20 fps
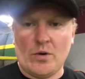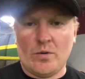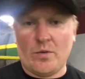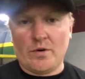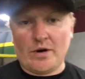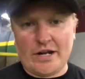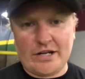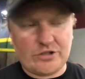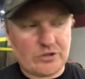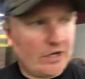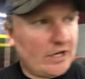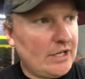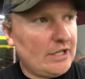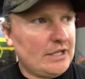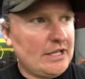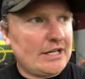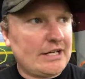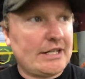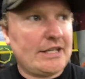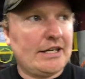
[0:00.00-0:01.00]
When I train a
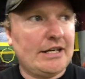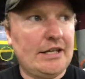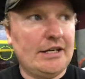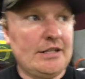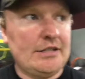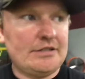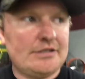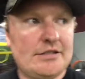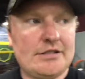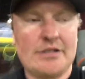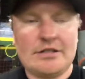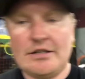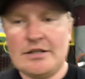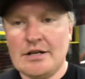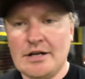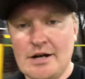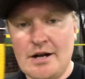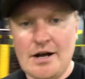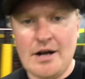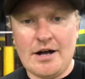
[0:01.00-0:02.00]
lot of kids,
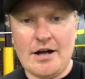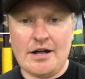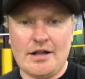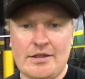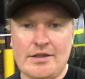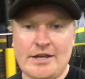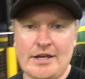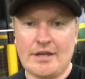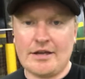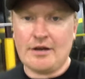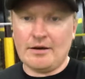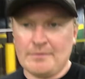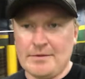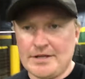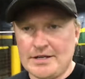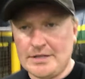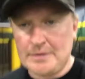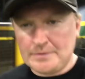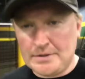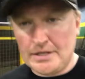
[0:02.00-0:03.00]
they come
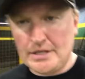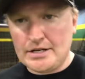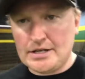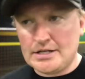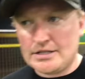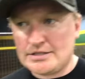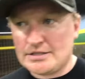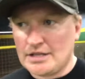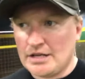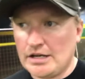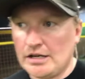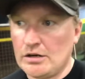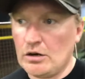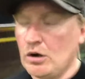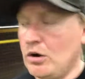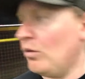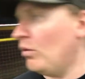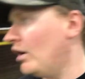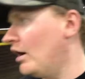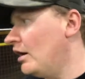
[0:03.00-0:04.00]
into me and saying,
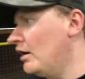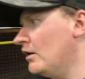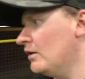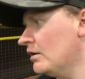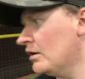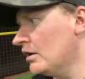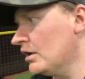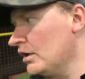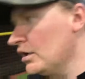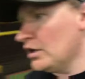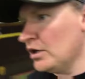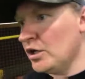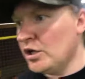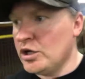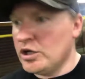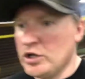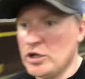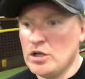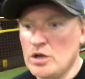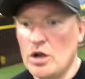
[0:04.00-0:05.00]
oh well,
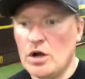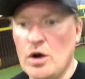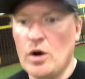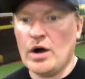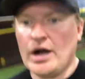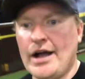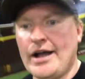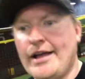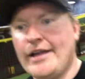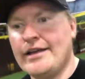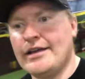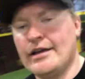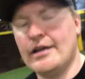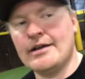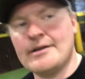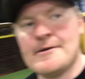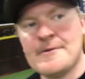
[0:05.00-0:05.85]
you know, I